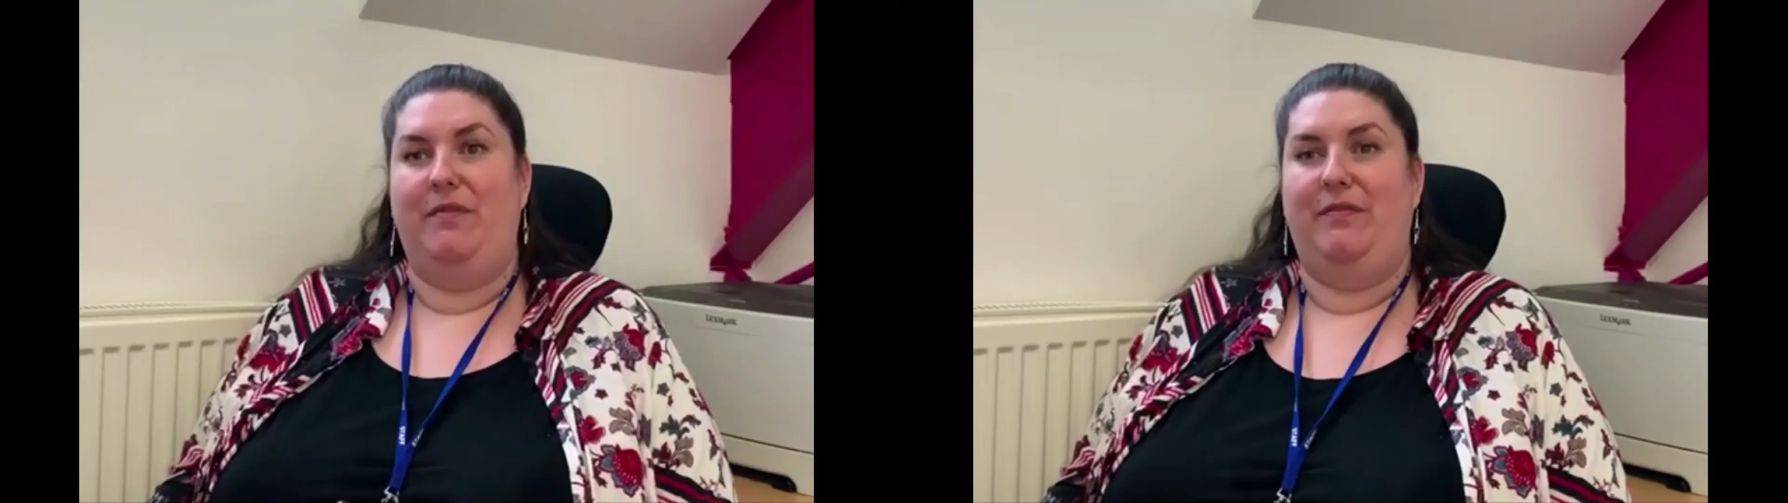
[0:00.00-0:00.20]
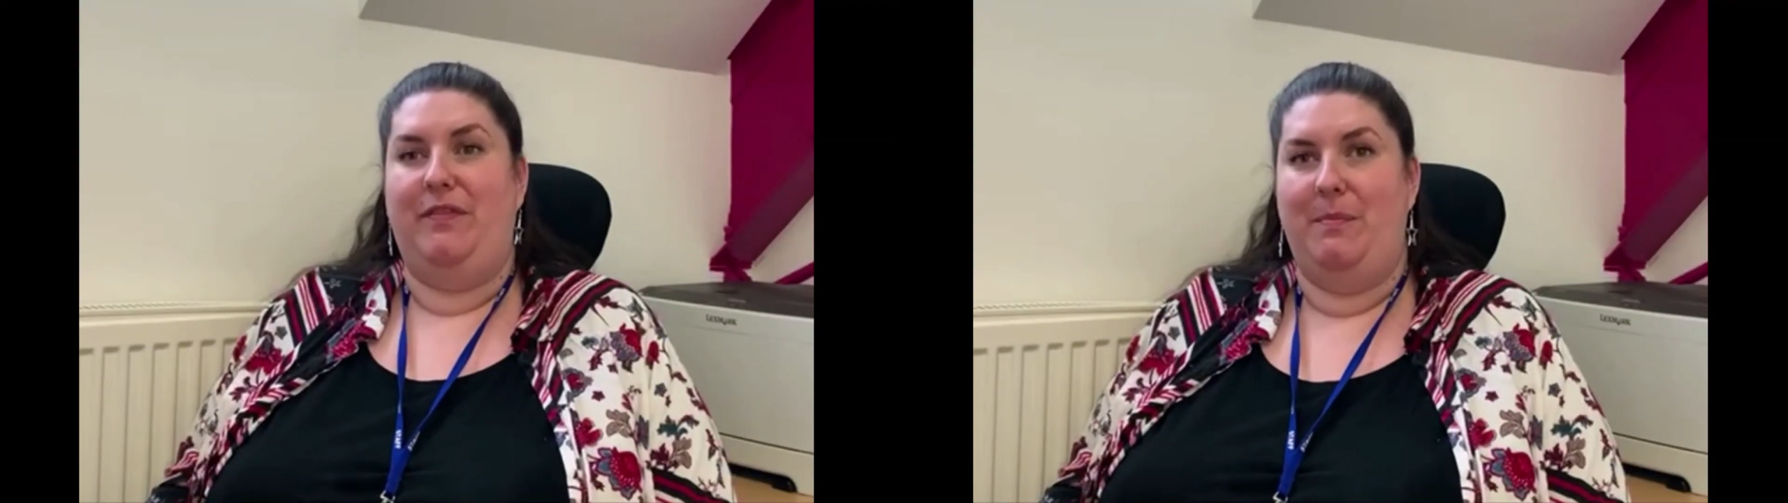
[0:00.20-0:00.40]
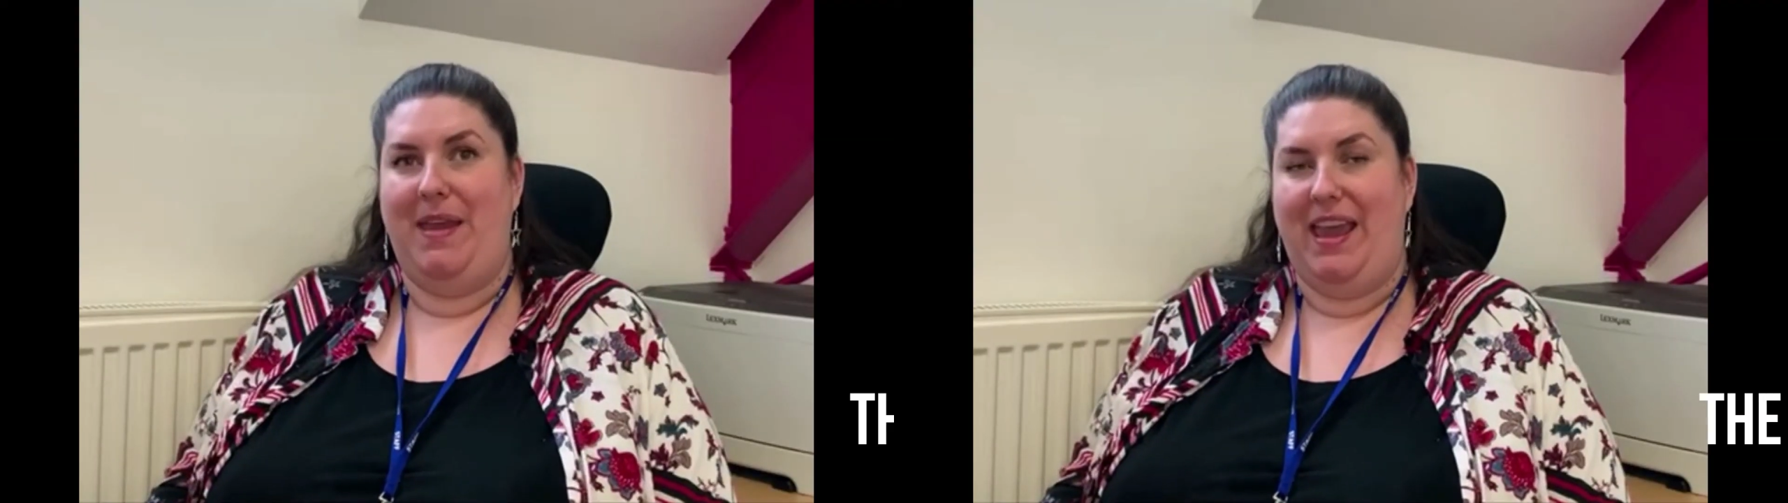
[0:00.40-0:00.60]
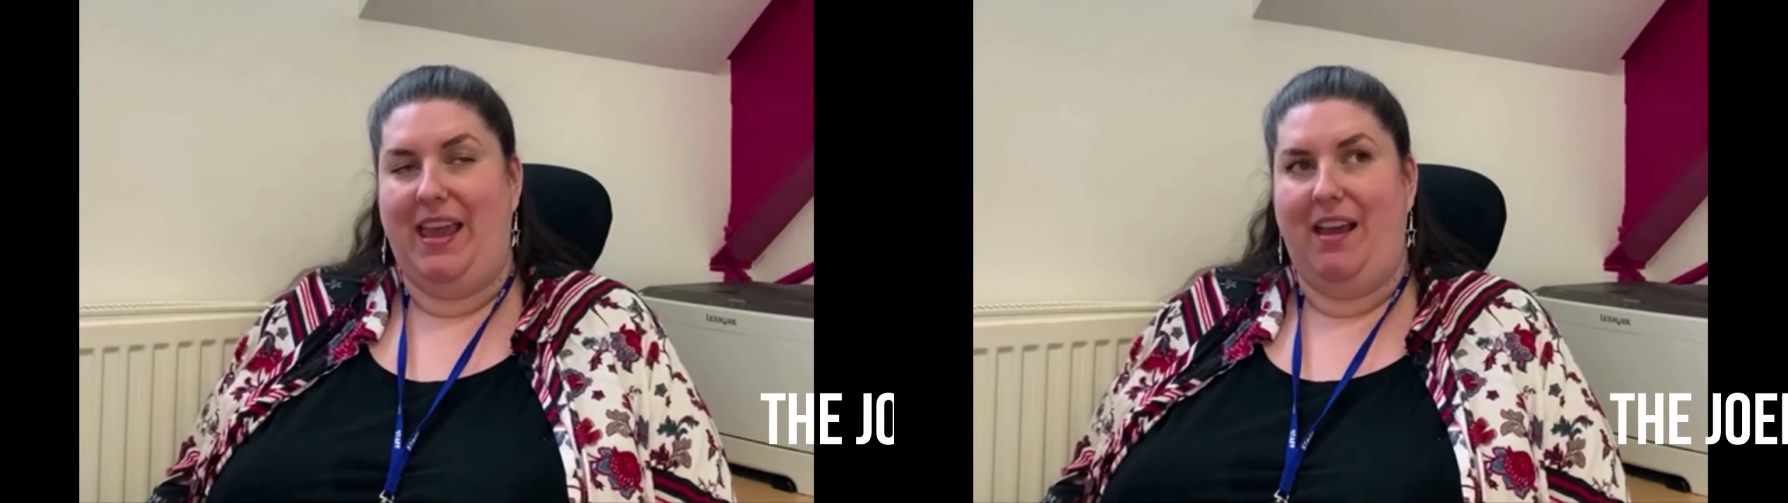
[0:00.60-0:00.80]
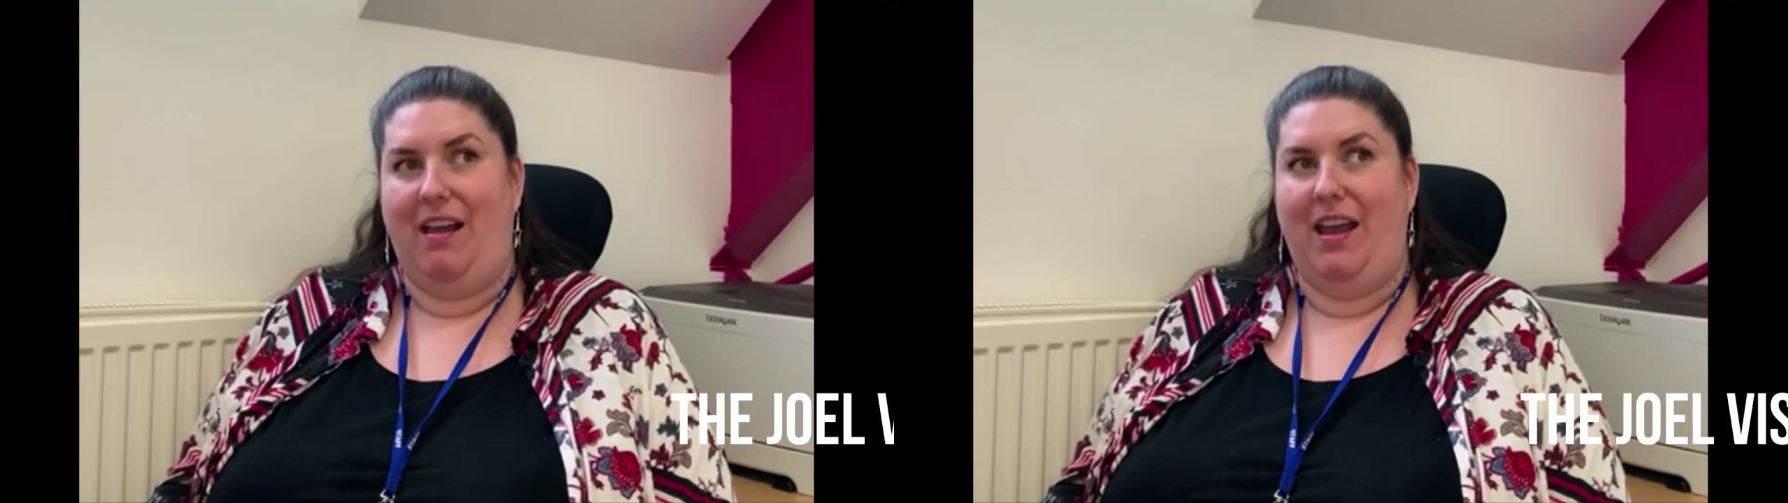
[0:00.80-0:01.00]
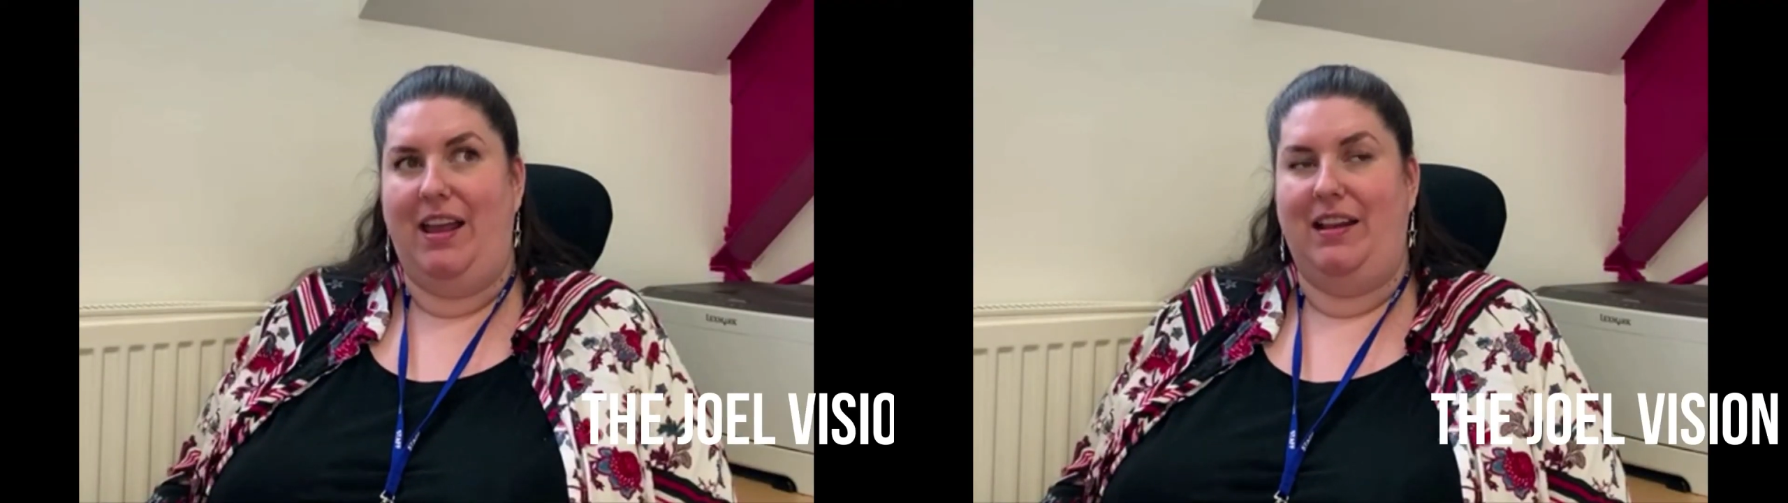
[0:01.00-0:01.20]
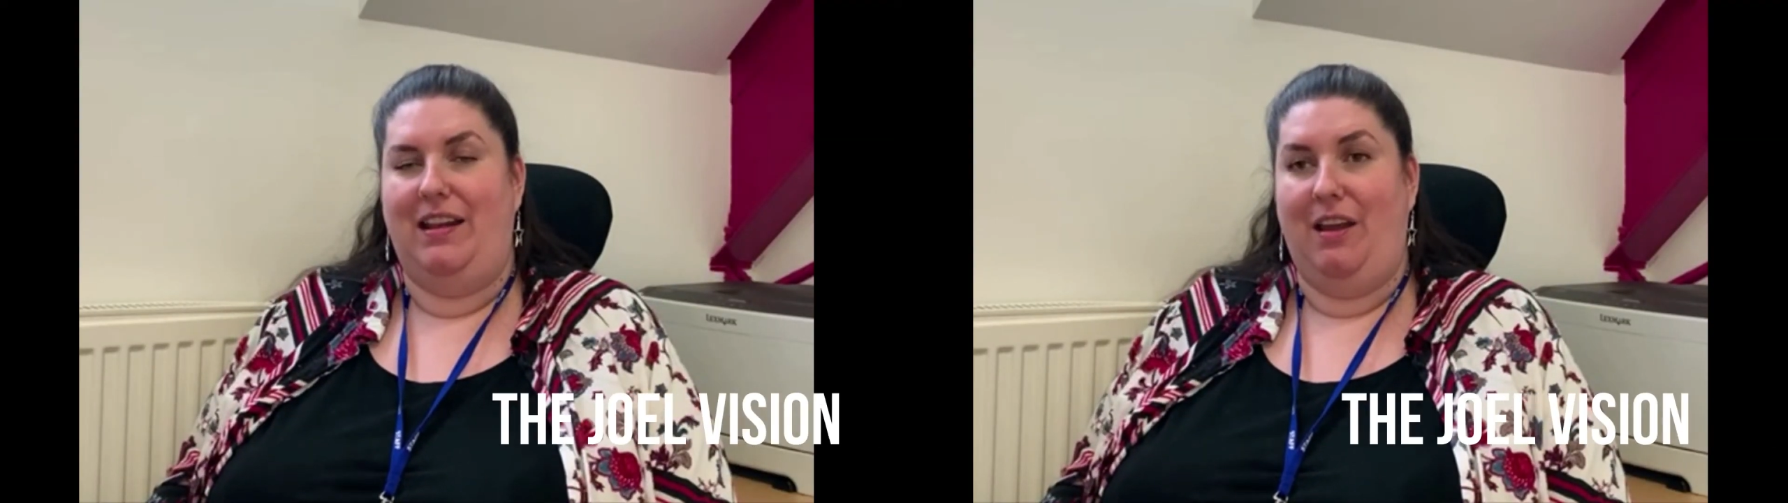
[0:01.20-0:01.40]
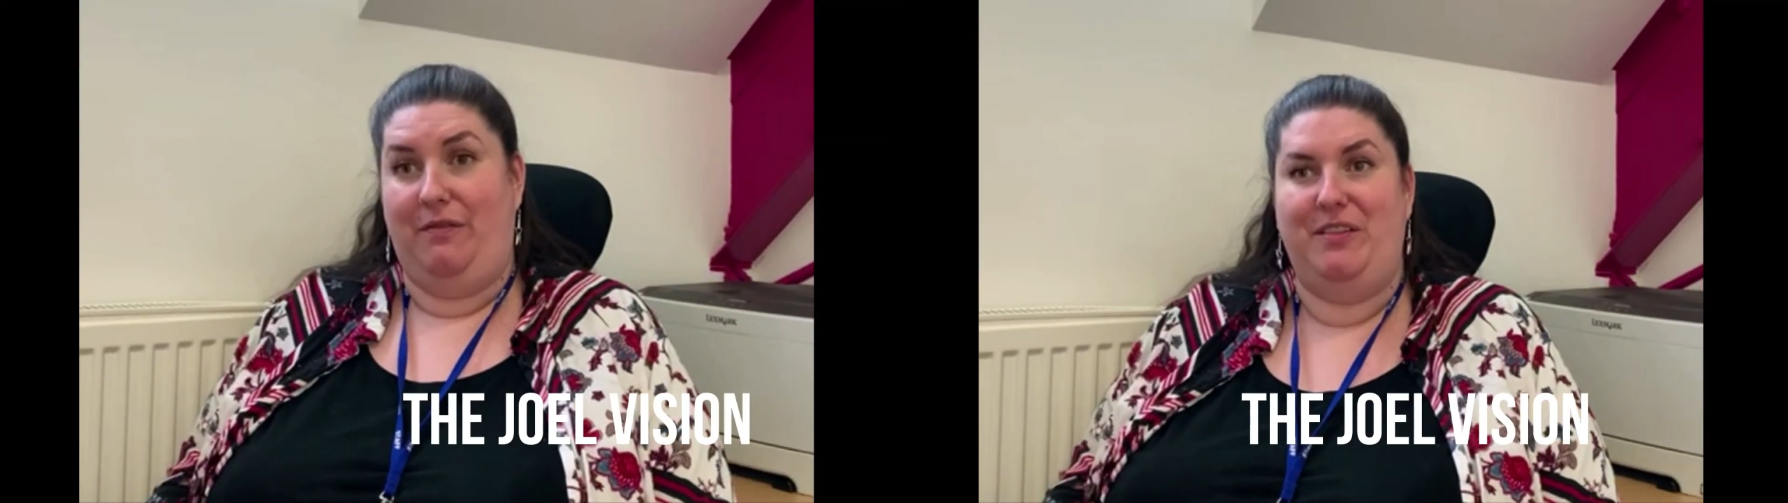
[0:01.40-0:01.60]
For me, I
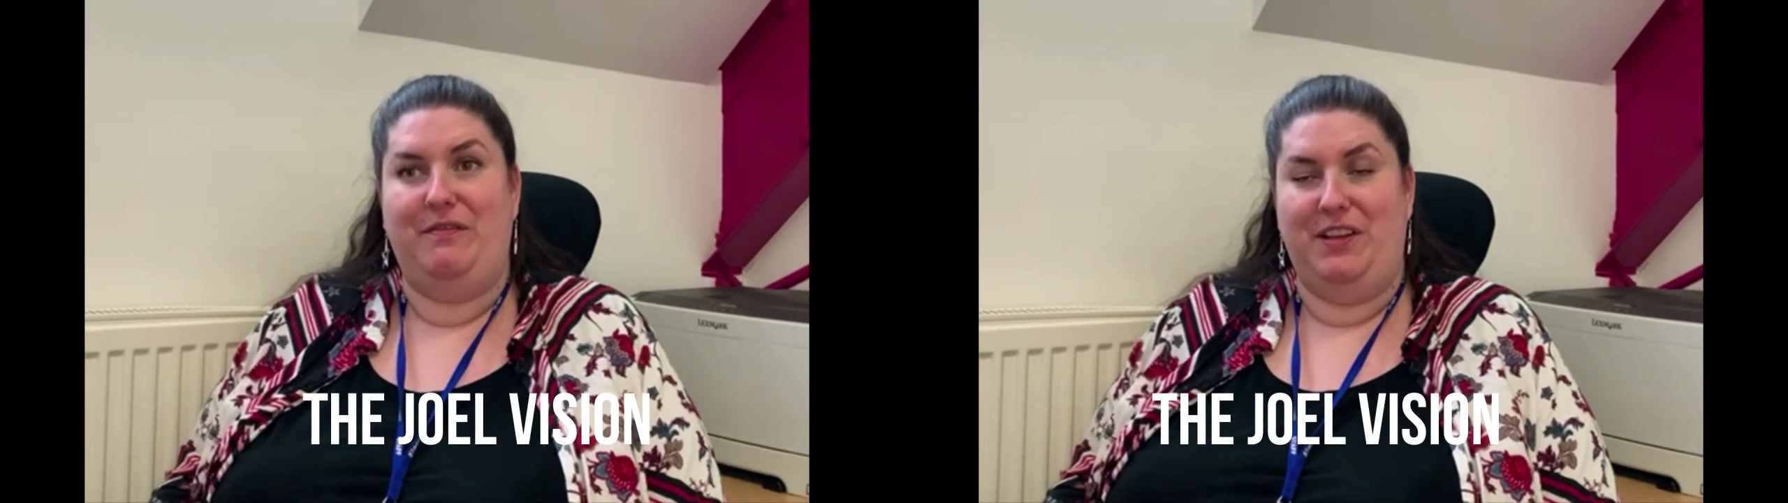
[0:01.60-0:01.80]
love the